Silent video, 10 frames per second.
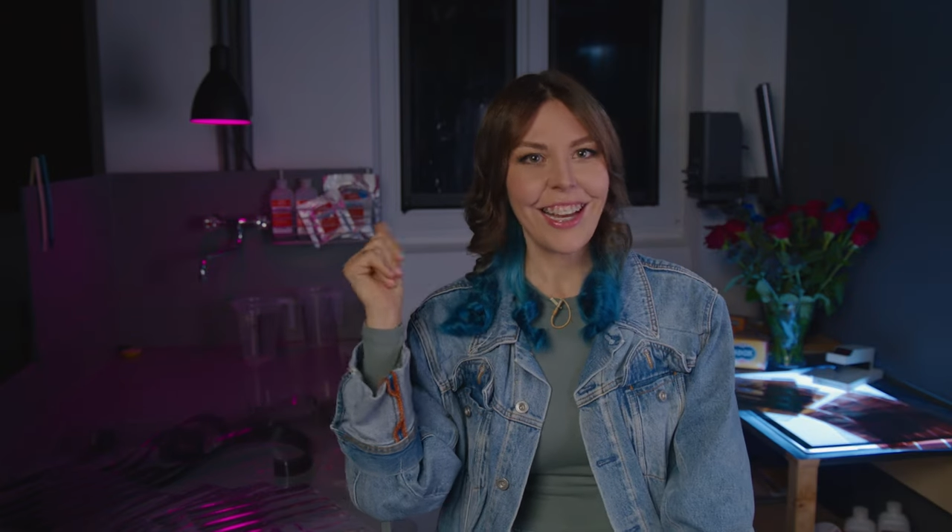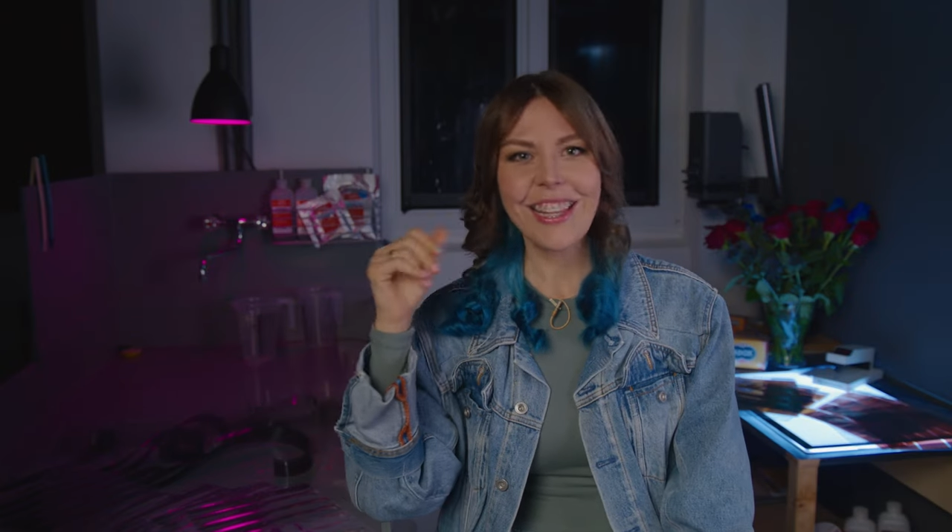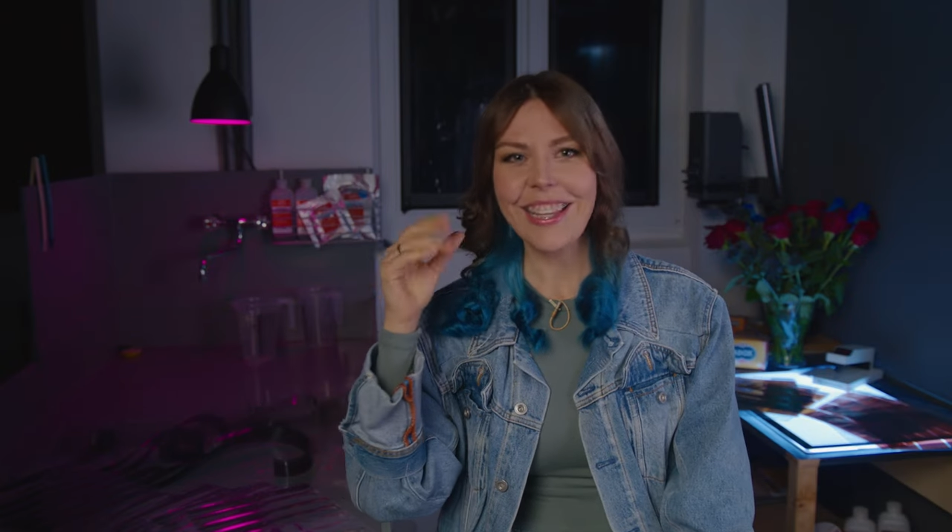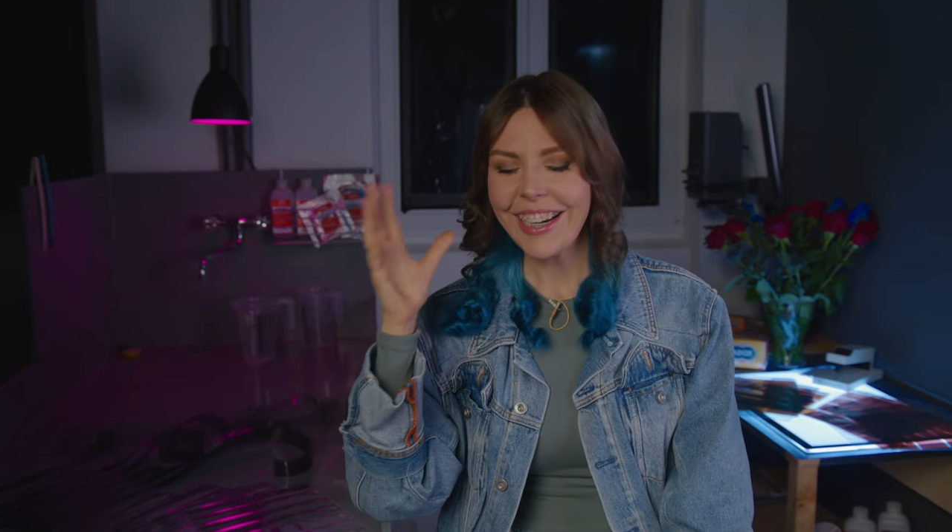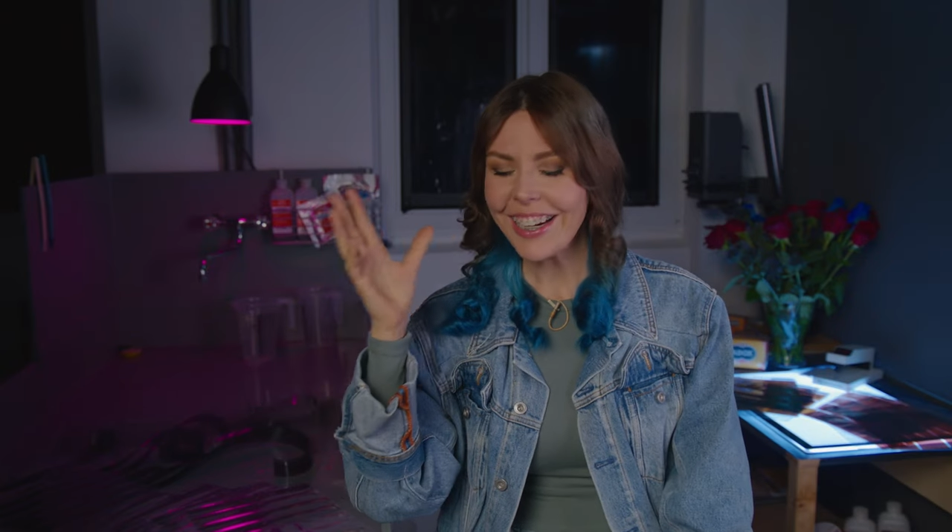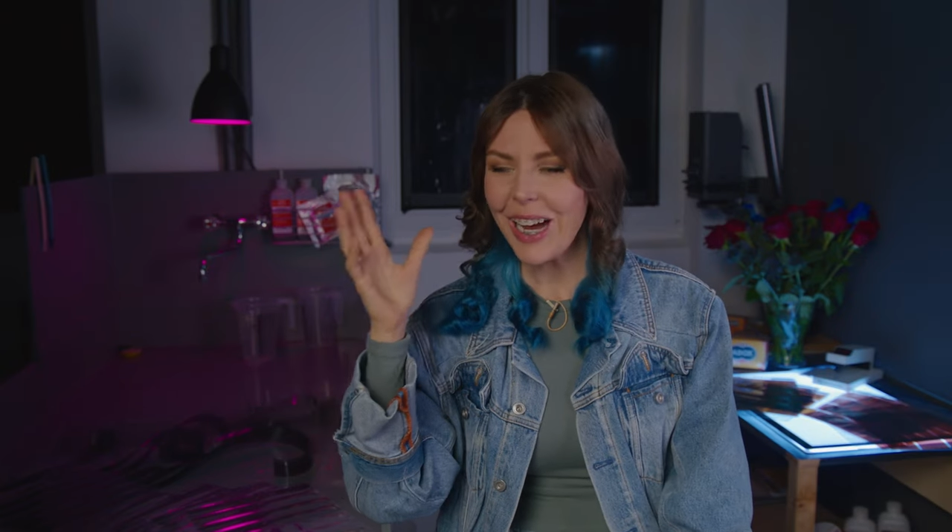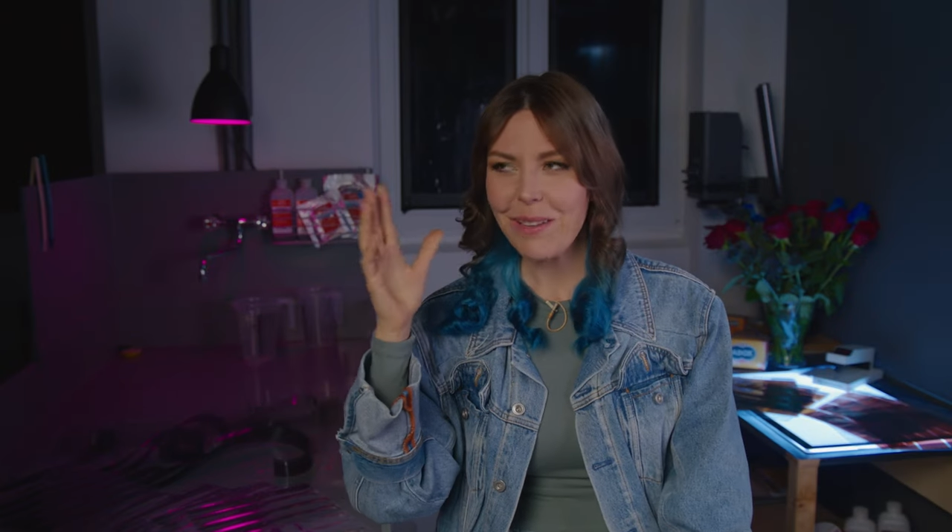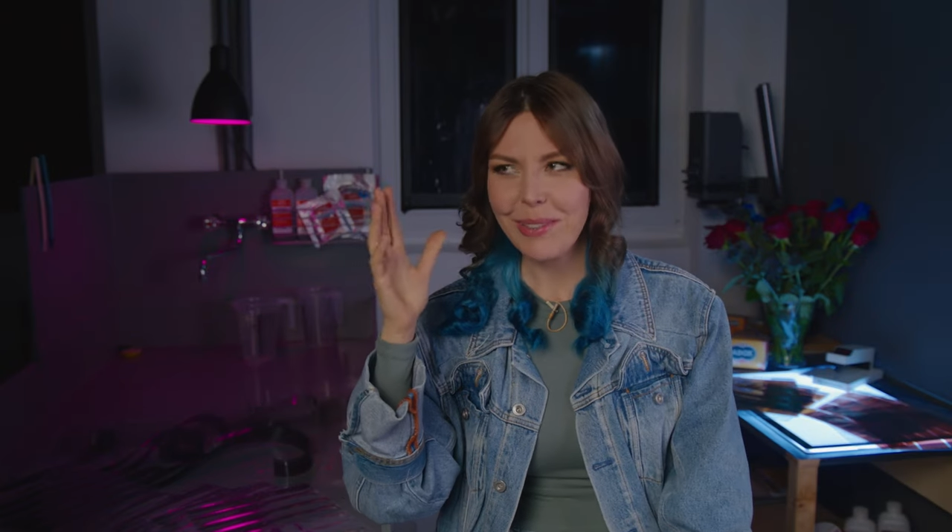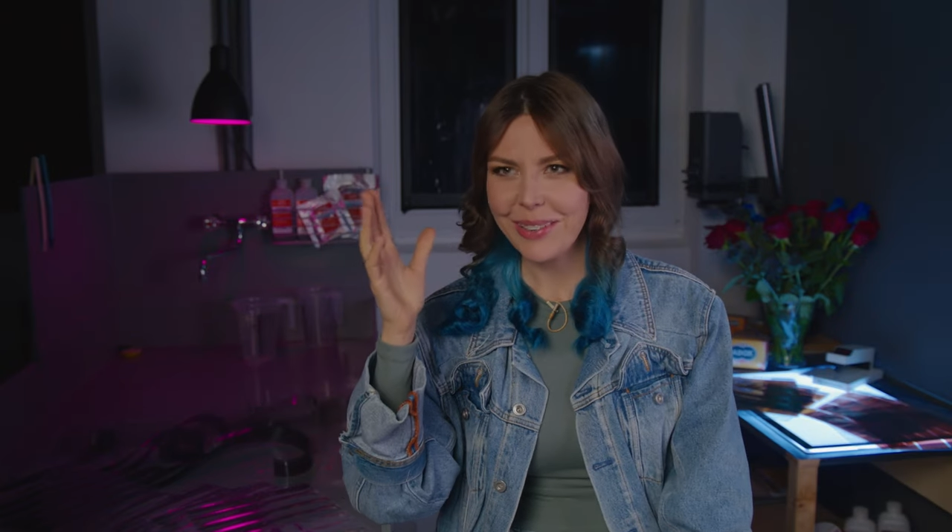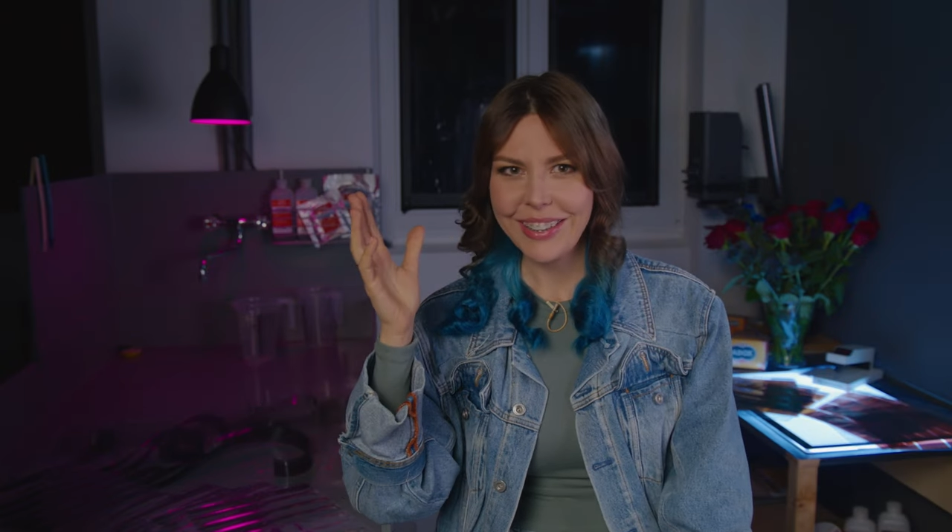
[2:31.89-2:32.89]
There,
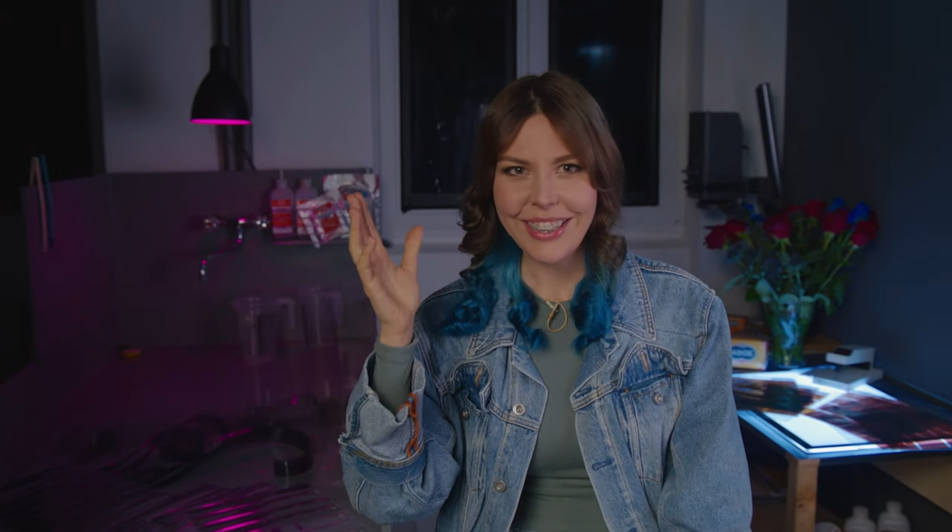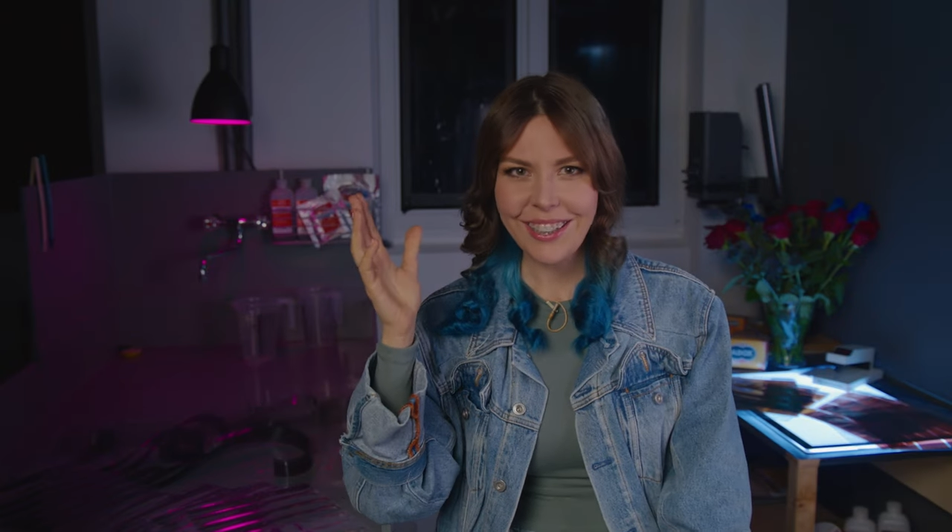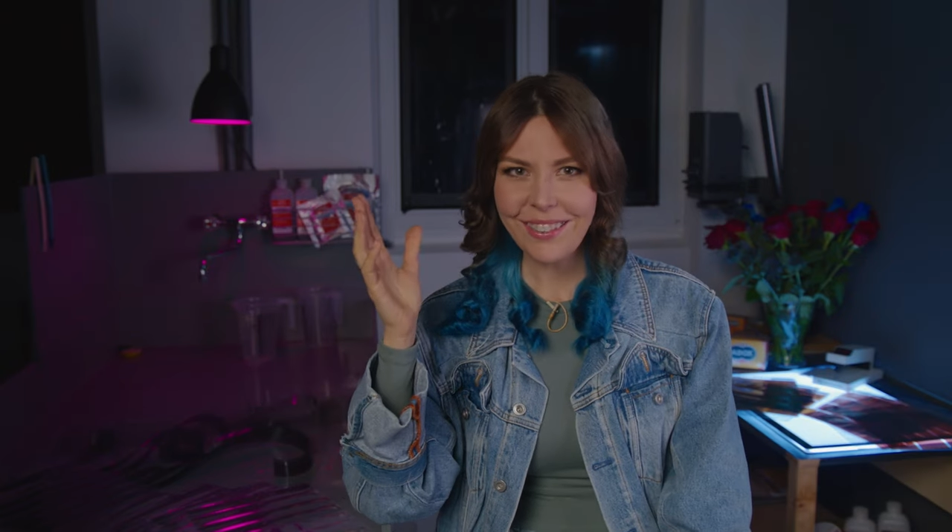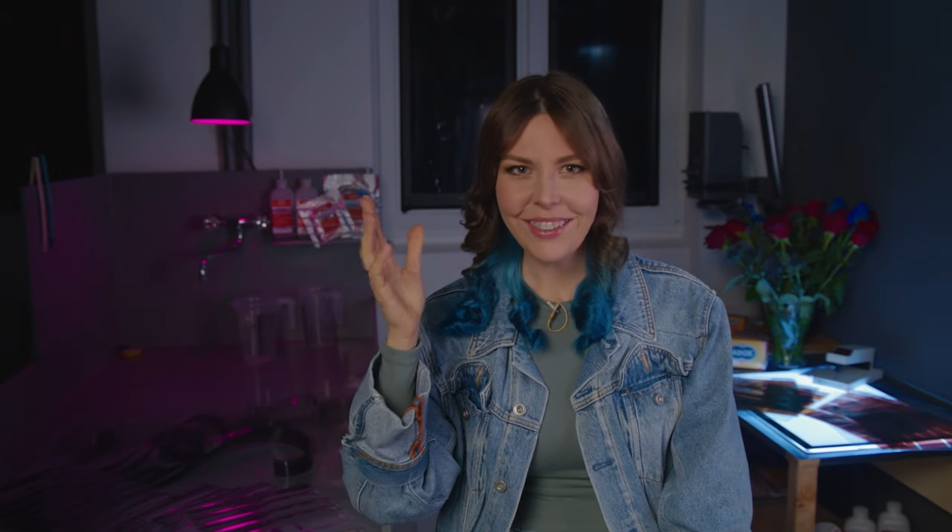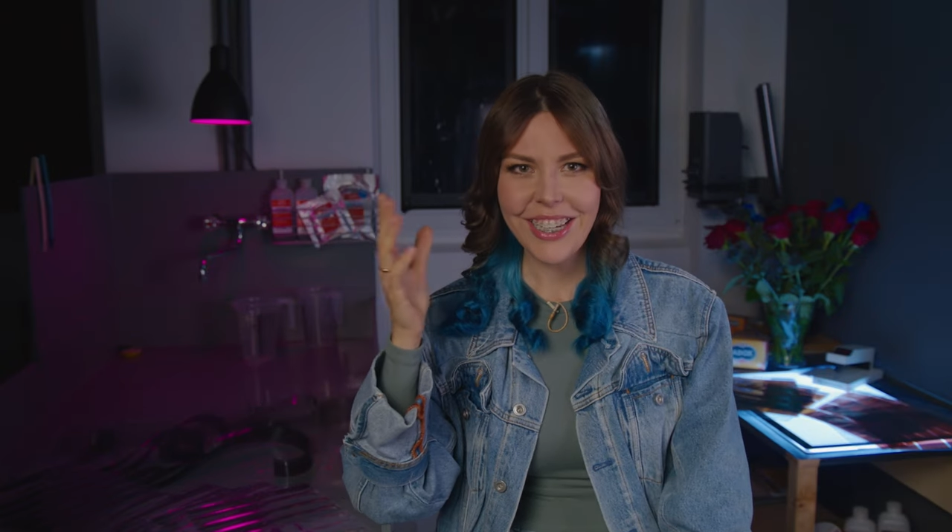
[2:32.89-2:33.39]
I believe